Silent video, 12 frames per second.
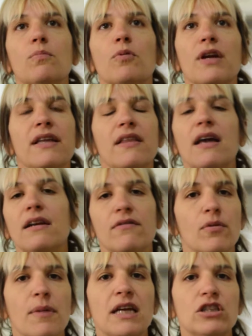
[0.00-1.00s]
bring that
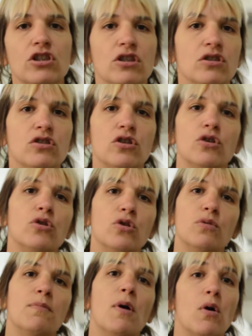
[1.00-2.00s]
information
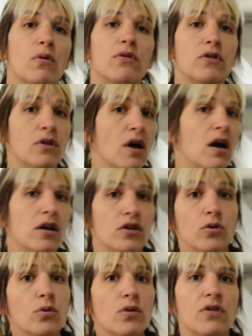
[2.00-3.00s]
to both
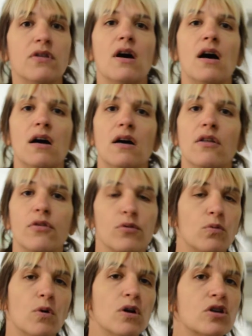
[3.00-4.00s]
youth
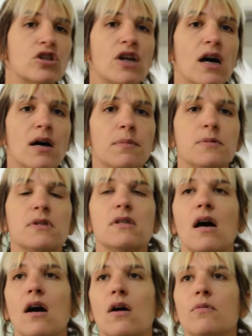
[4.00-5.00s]
through workshops.
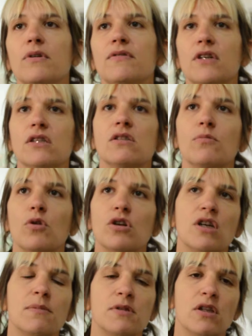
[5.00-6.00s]
We've done some
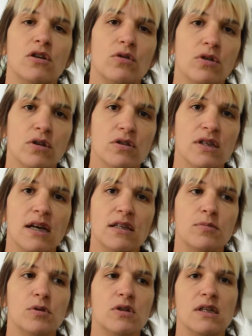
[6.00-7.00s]
workshops at the Nuclear
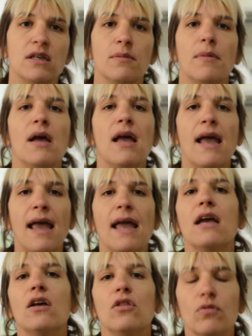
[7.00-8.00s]
Science Museum
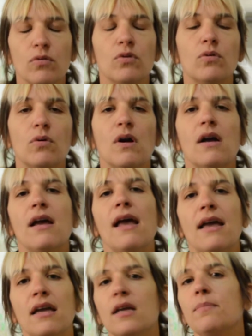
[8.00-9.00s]
and through
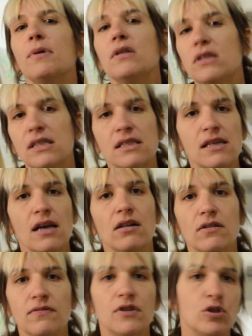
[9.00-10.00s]
a building
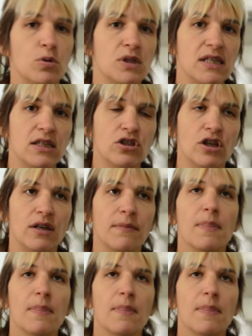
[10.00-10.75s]
scale visualization.